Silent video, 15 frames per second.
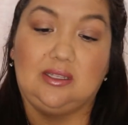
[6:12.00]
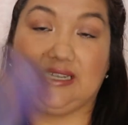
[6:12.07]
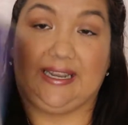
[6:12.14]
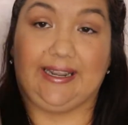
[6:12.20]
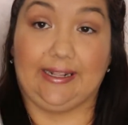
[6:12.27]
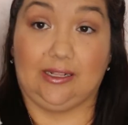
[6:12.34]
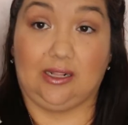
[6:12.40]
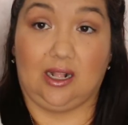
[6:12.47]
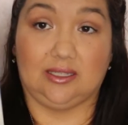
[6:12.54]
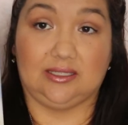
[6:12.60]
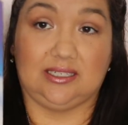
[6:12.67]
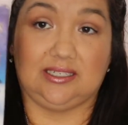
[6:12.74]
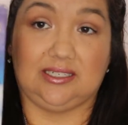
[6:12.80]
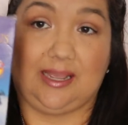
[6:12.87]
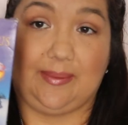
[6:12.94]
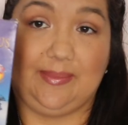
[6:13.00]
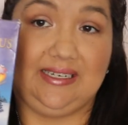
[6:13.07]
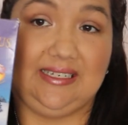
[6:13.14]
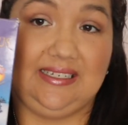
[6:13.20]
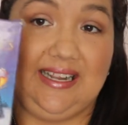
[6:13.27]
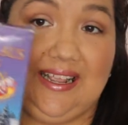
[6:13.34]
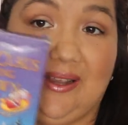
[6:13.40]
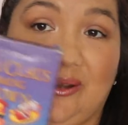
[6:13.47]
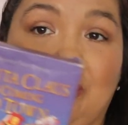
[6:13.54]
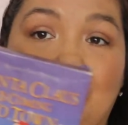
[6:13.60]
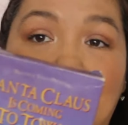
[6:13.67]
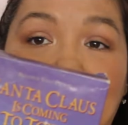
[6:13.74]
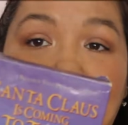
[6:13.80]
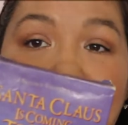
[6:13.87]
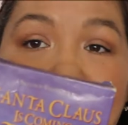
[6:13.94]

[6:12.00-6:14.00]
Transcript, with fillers: Santa Claus is Coming to Town,